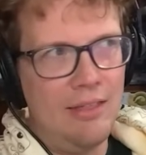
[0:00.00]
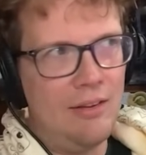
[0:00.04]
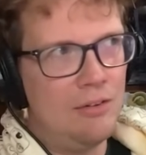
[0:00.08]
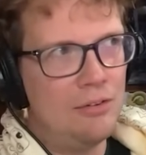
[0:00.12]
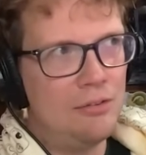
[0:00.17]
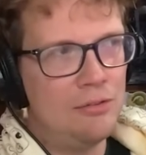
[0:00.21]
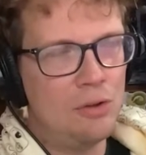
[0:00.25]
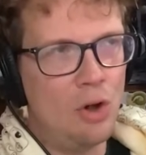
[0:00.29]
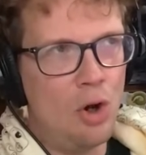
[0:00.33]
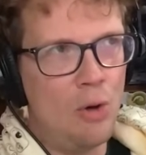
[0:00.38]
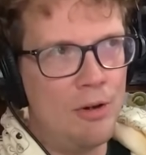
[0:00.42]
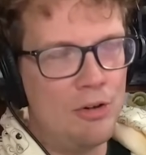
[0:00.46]
There's
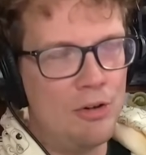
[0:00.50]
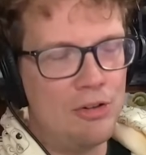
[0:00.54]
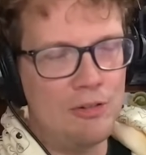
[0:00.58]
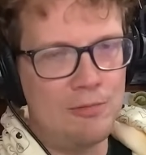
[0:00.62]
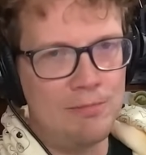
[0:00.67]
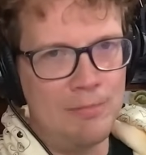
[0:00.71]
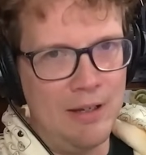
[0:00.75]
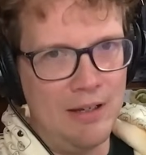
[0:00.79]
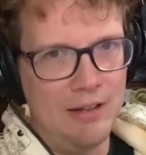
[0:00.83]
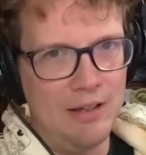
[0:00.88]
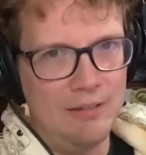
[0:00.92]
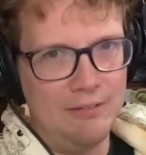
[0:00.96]
so much
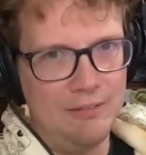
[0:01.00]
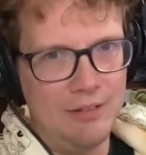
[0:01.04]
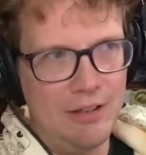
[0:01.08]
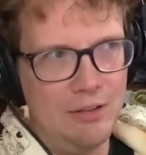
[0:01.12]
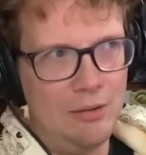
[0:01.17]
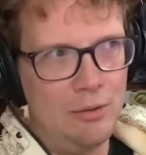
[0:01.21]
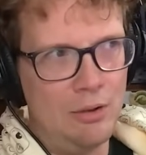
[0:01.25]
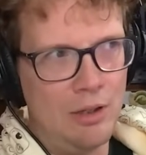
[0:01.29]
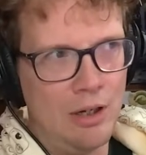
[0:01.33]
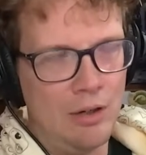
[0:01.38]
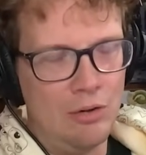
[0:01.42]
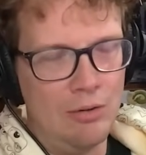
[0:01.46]
of my life I
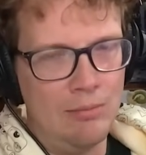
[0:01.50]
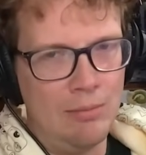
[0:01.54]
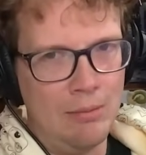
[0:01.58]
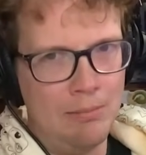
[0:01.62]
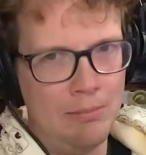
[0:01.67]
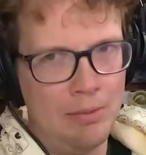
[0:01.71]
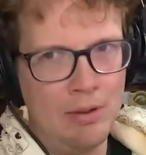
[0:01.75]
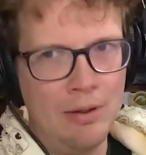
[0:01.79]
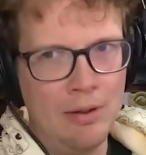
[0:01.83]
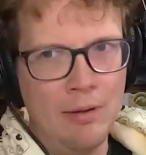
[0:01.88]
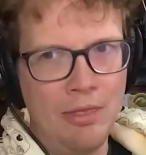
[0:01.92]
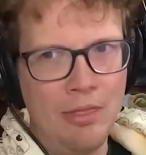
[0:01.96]
do not
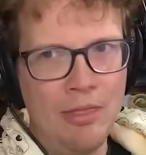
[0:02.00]
remember.